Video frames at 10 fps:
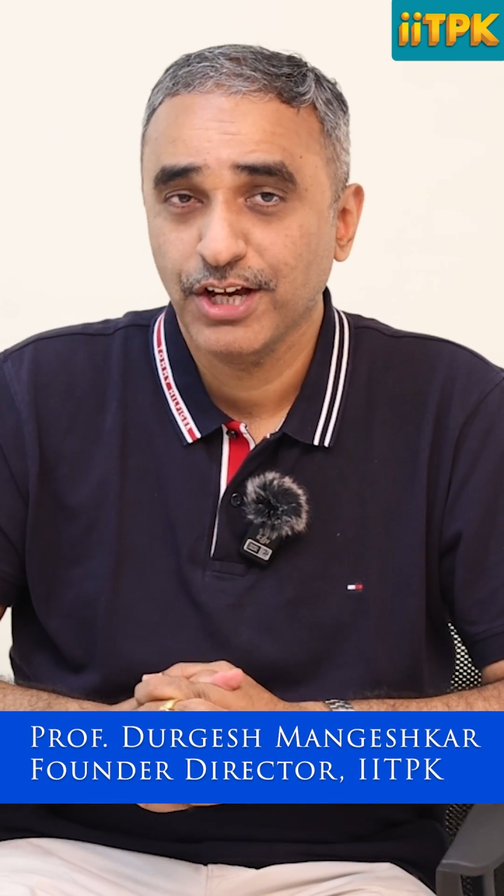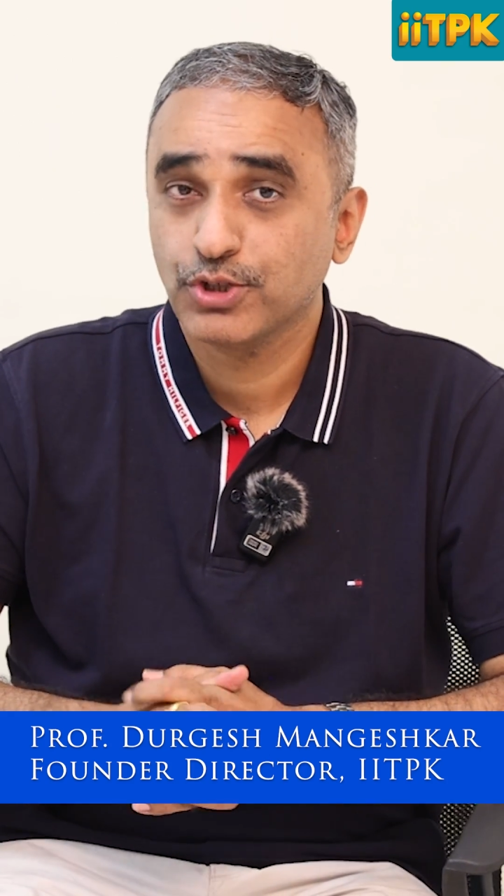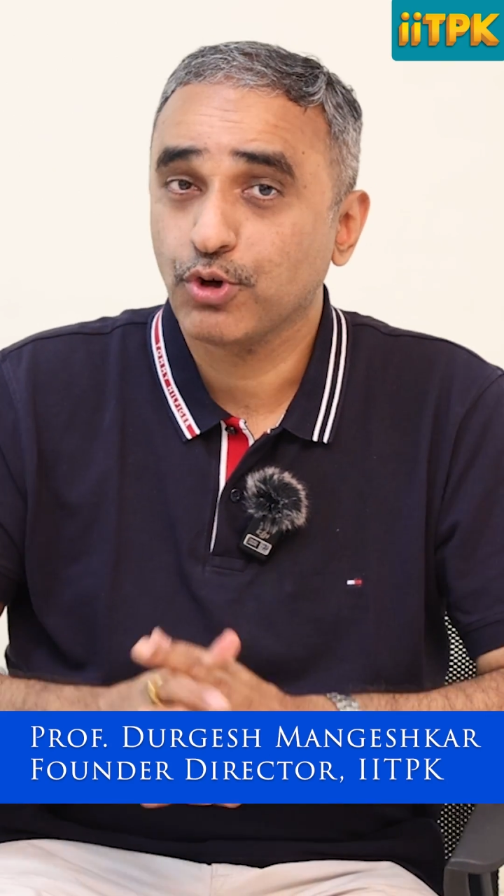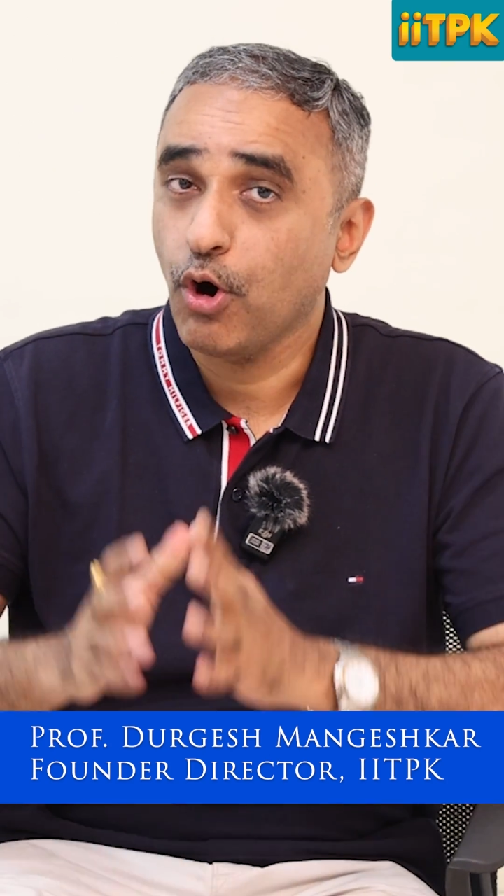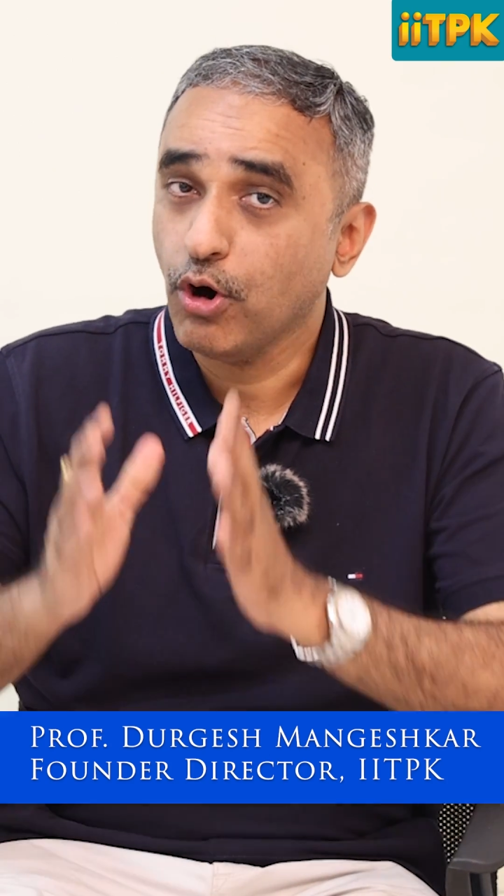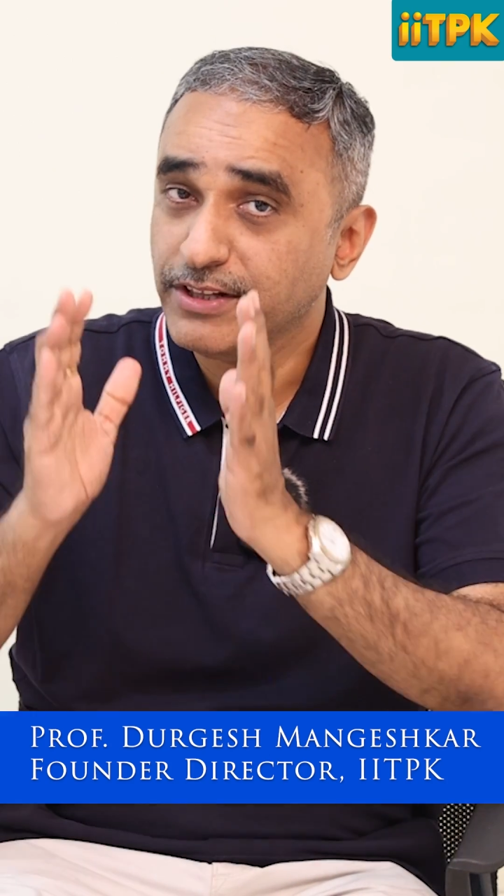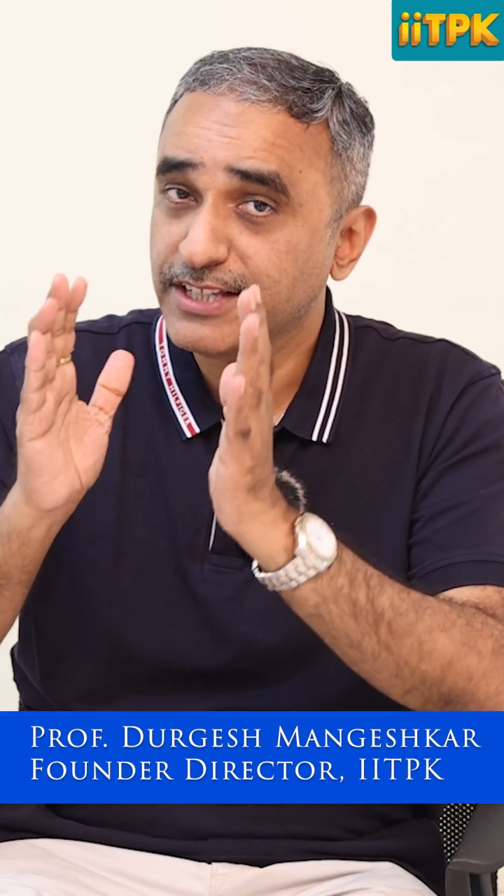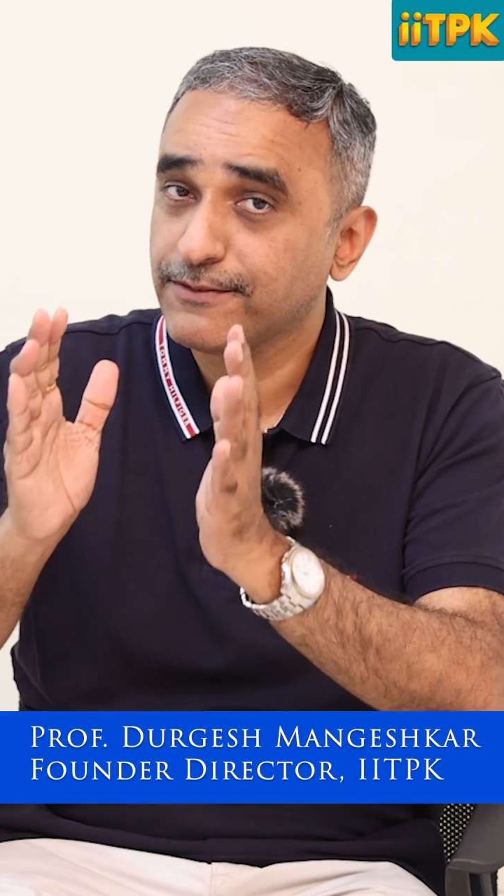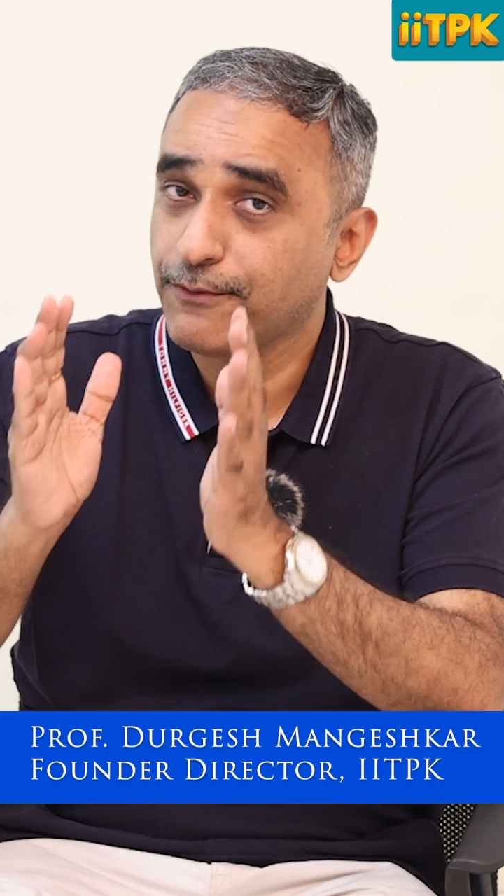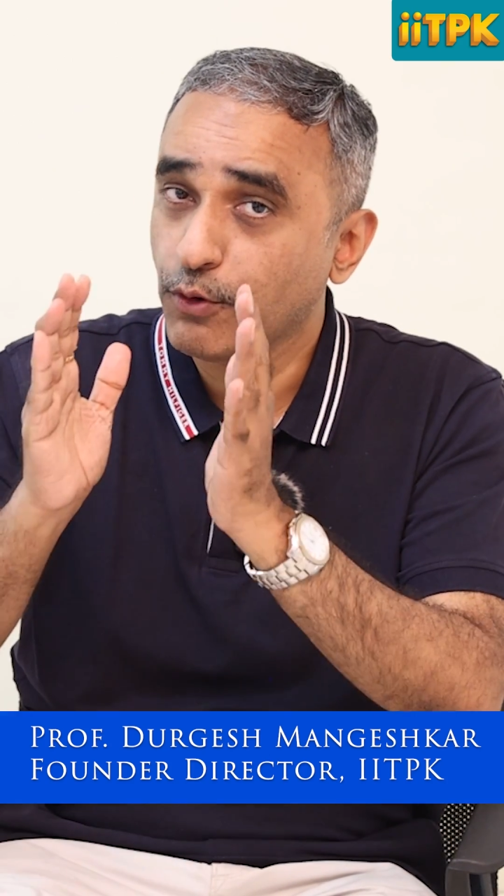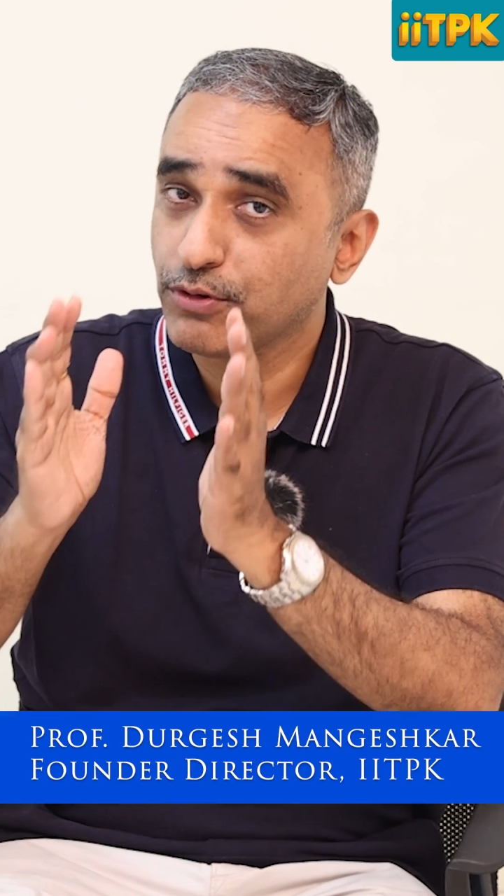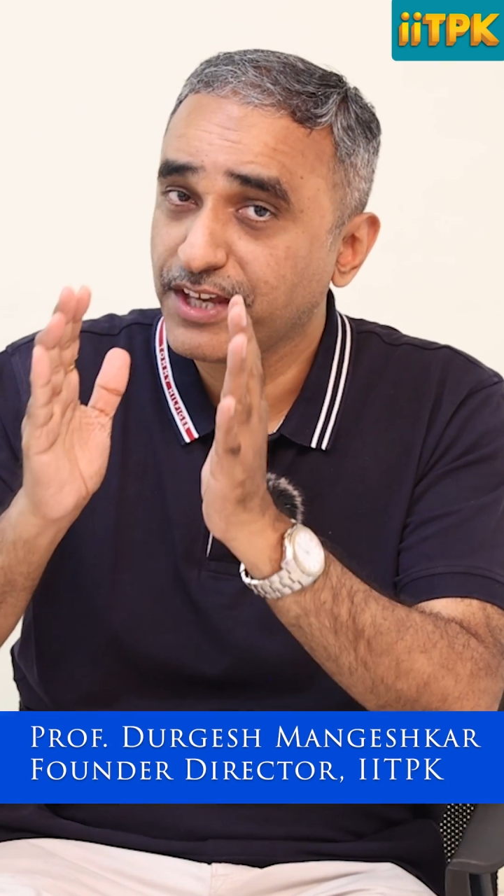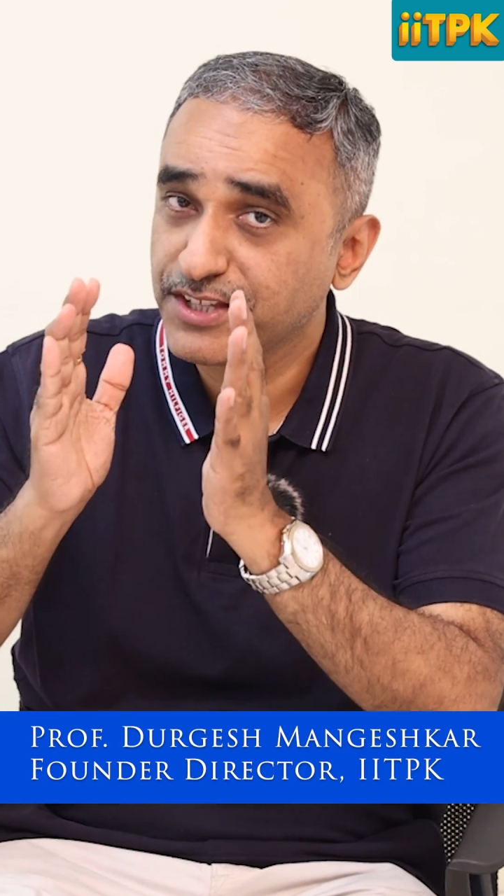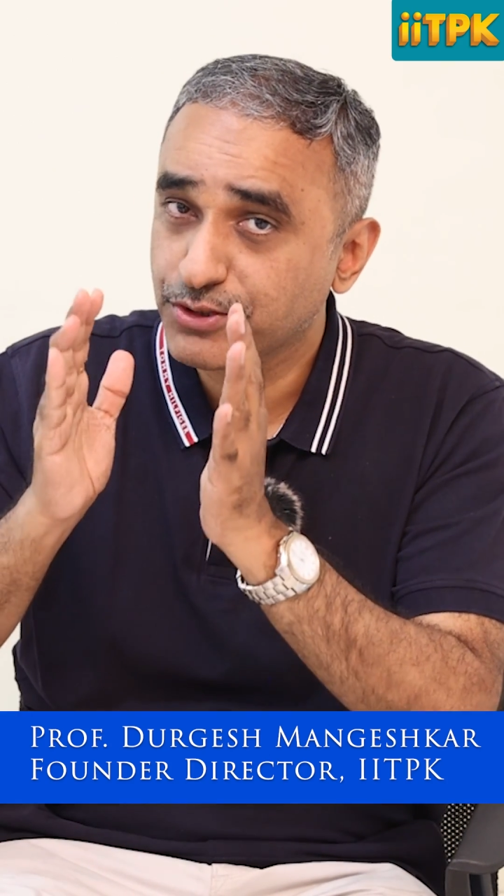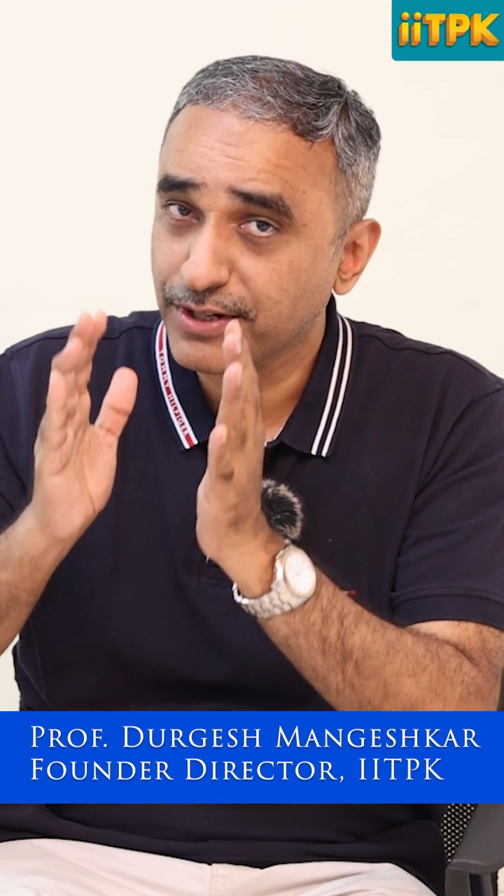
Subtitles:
So all these four things